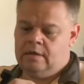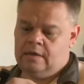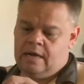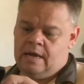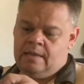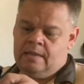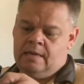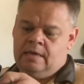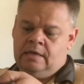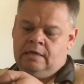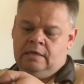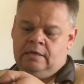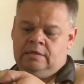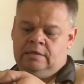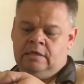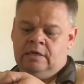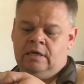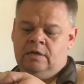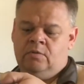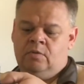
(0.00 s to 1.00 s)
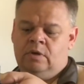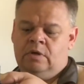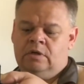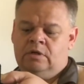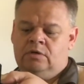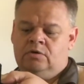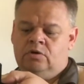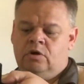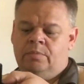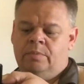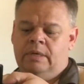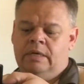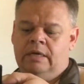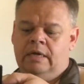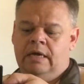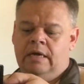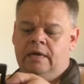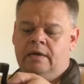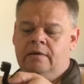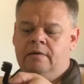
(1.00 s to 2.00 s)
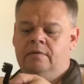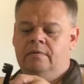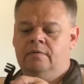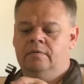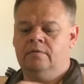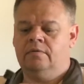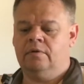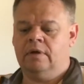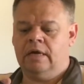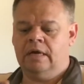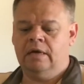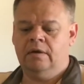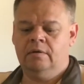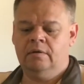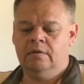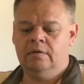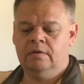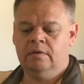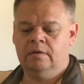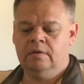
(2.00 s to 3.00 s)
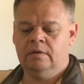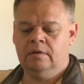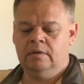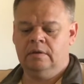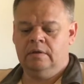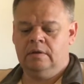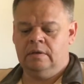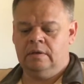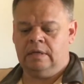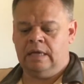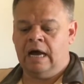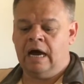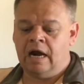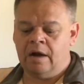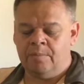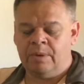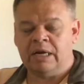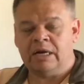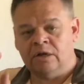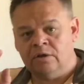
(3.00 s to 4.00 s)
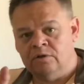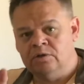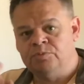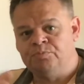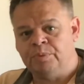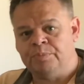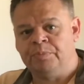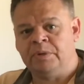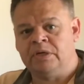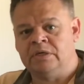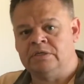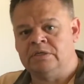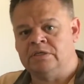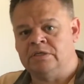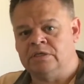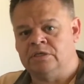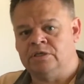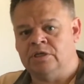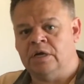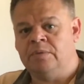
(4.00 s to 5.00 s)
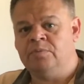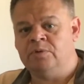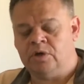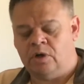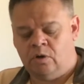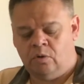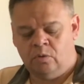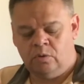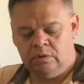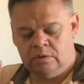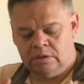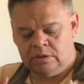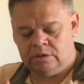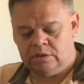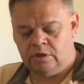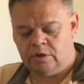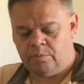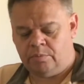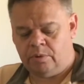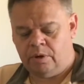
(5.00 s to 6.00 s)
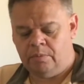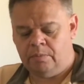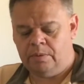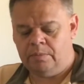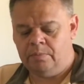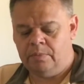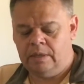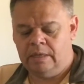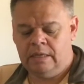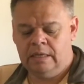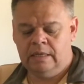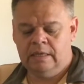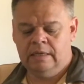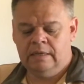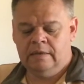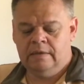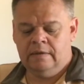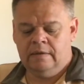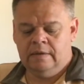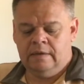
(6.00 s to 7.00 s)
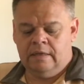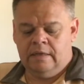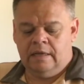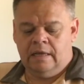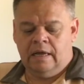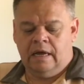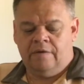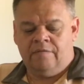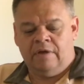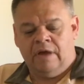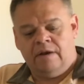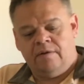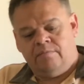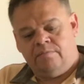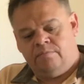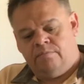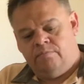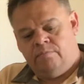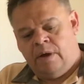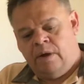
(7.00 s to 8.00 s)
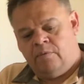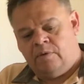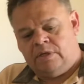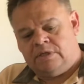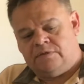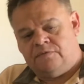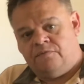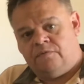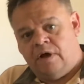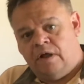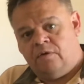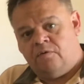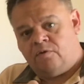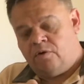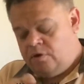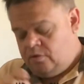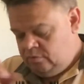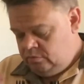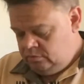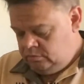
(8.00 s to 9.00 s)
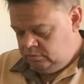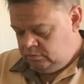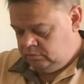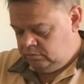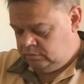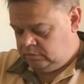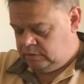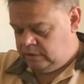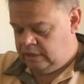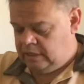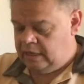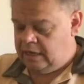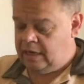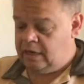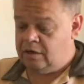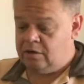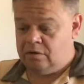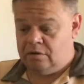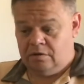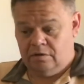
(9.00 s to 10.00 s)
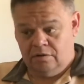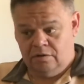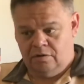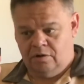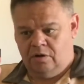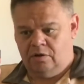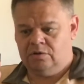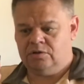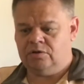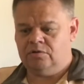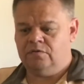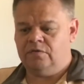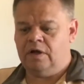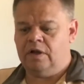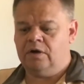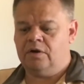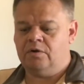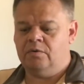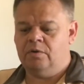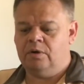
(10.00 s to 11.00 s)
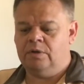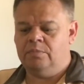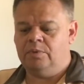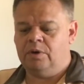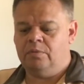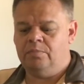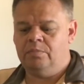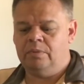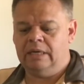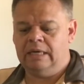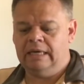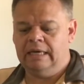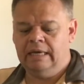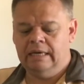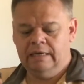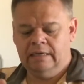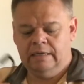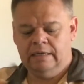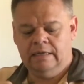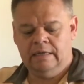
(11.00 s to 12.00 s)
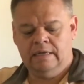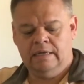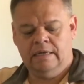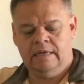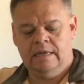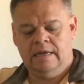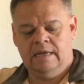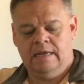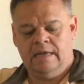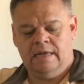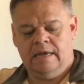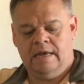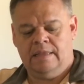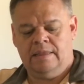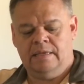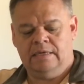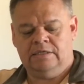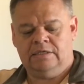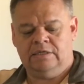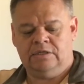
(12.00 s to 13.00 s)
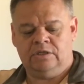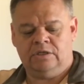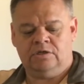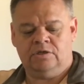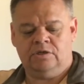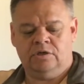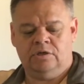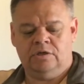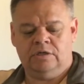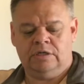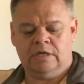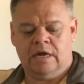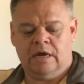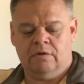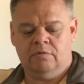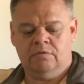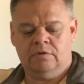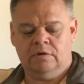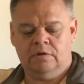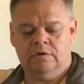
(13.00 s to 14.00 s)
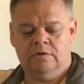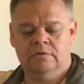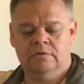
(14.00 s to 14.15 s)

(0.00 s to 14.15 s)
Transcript: and then there's another one to drop in there. Okay, they are a bit loose, but because it's a shaped hole, it's not a problem. I then mounted some Velcro, and also Velcro on the bottom of here, and this, as it turns out,